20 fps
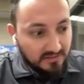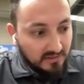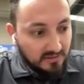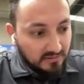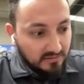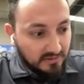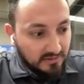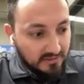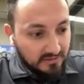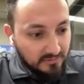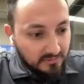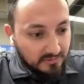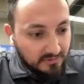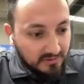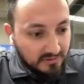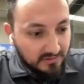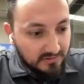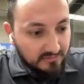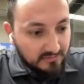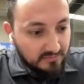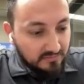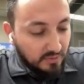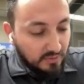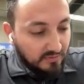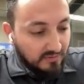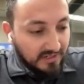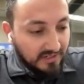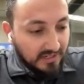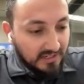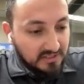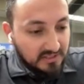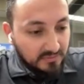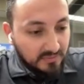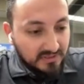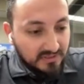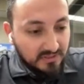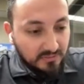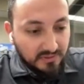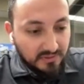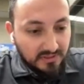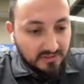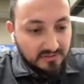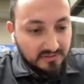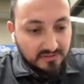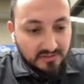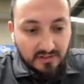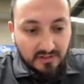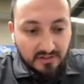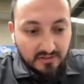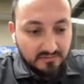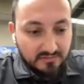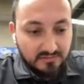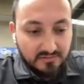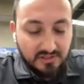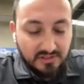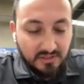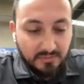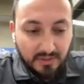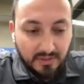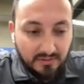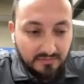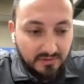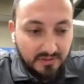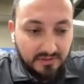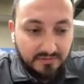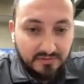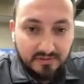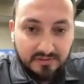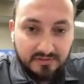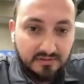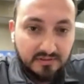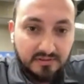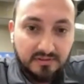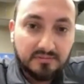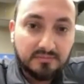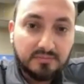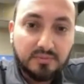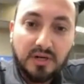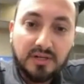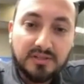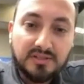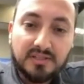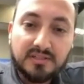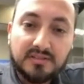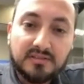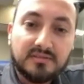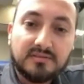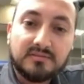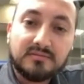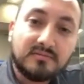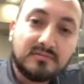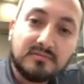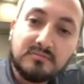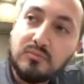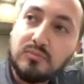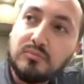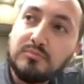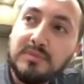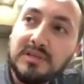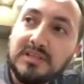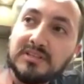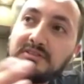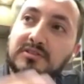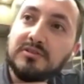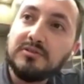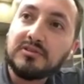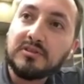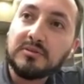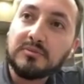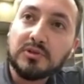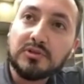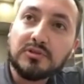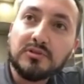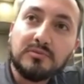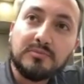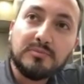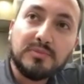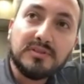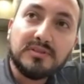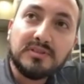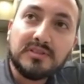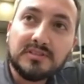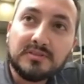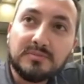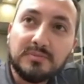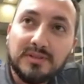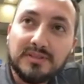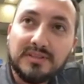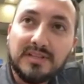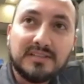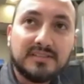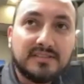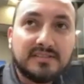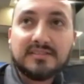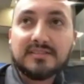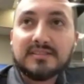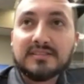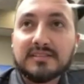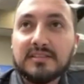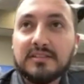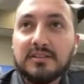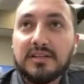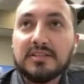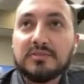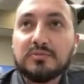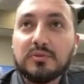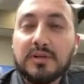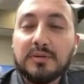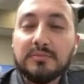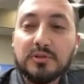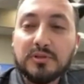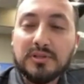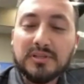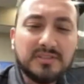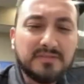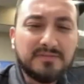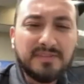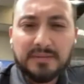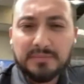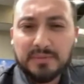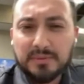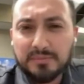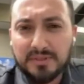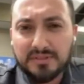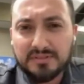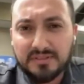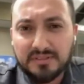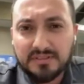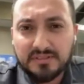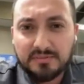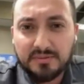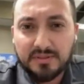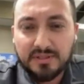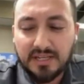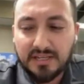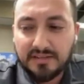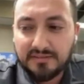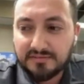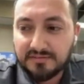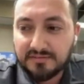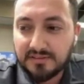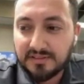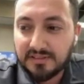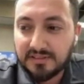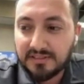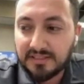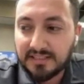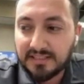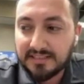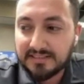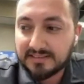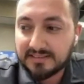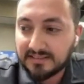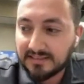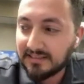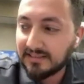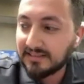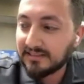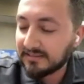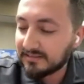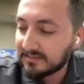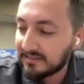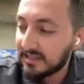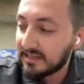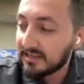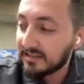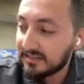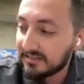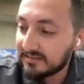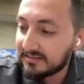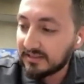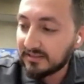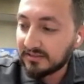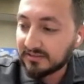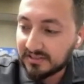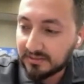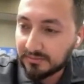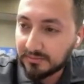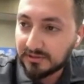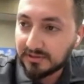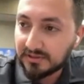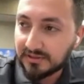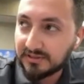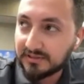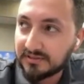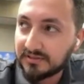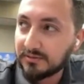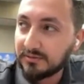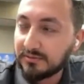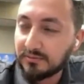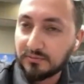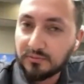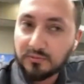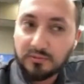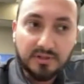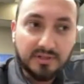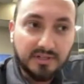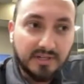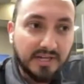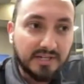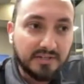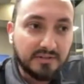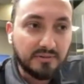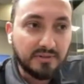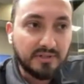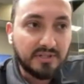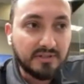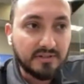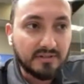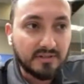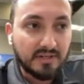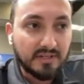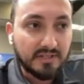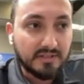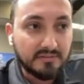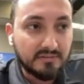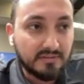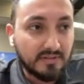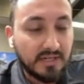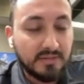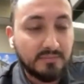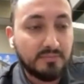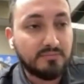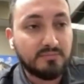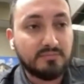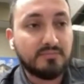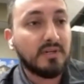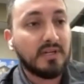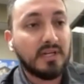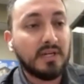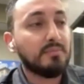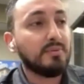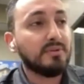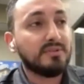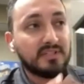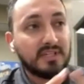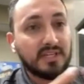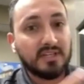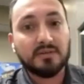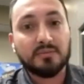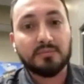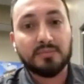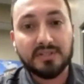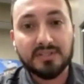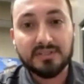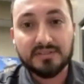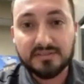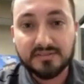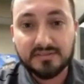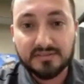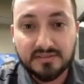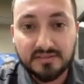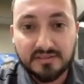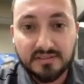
you know, we, we provide estimates and we install sheet metal for different, you know, projects, okay. mixed use commercial buildings. But that's, you know, that's what I'm doing. It's a family business, but I've, uh, it's, uh, there's a lot of things that are similar into what I do here. I mean, I, I put together bids.